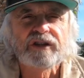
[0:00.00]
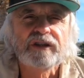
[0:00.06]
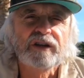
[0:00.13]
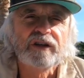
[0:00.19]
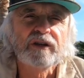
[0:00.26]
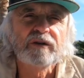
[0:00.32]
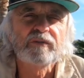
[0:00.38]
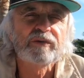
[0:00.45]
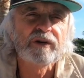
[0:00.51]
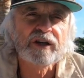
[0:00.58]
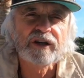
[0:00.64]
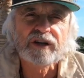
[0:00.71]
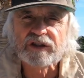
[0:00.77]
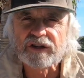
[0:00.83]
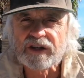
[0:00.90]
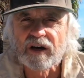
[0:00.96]
and then your
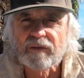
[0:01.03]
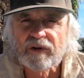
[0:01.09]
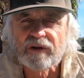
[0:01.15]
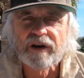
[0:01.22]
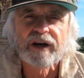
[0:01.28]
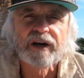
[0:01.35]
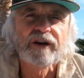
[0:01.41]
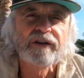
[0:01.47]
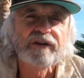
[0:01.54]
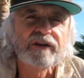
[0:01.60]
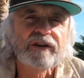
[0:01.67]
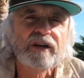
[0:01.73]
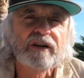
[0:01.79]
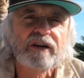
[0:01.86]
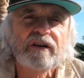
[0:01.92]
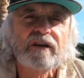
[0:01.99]
predators come around, and
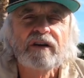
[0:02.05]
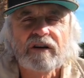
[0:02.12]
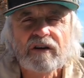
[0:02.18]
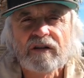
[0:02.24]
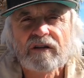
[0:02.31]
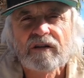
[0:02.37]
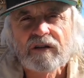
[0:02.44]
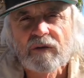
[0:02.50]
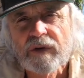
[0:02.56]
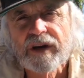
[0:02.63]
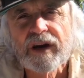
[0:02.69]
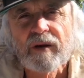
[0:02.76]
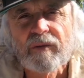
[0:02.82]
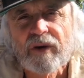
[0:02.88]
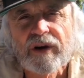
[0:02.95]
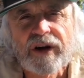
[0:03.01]
then we
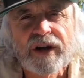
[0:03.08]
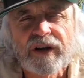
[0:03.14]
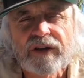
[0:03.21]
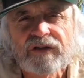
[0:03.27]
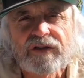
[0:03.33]
come around.